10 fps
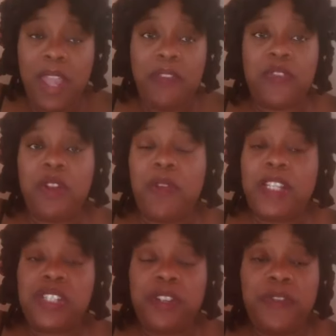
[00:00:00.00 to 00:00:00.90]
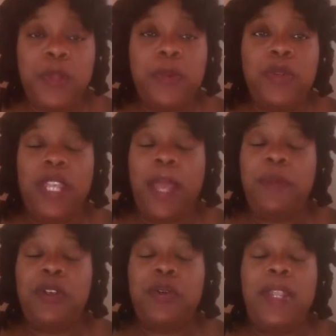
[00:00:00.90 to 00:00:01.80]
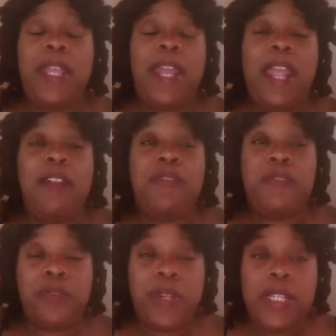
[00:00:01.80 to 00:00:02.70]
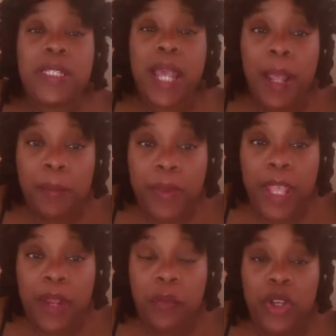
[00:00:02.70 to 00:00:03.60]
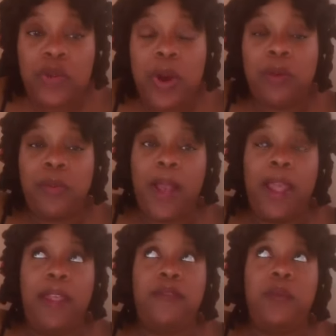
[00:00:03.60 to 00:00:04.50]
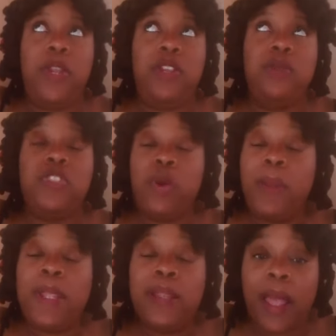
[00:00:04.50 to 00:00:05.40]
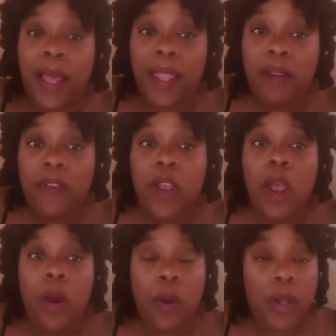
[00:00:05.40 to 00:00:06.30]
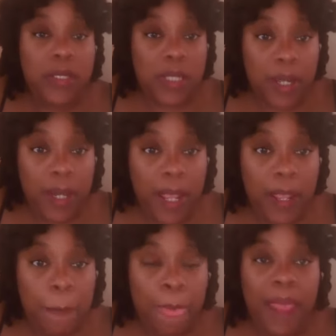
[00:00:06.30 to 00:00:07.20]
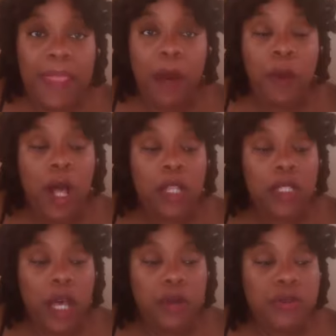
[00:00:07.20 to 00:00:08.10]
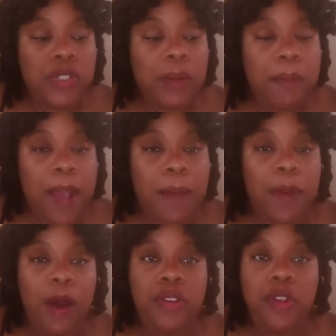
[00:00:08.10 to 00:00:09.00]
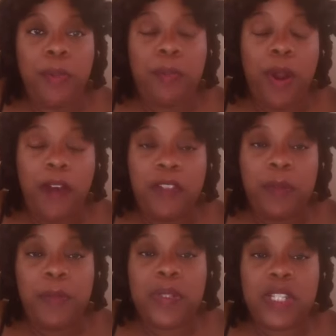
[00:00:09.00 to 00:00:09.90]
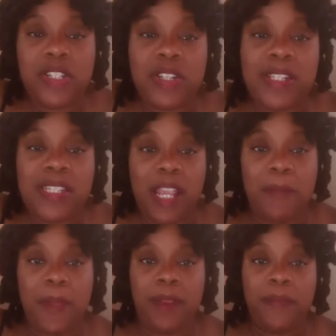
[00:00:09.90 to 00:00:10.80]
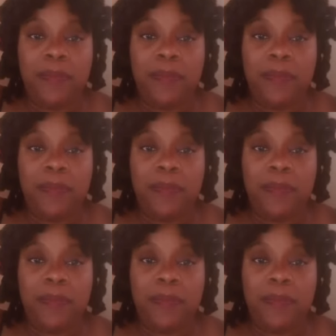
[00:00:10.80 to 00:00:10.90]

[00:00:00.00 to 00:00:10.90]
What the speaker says: if you're registered for the bootcamp, you're going to get a free template when you join me live on Sunday that will allow you to map out your profitable positioning statement.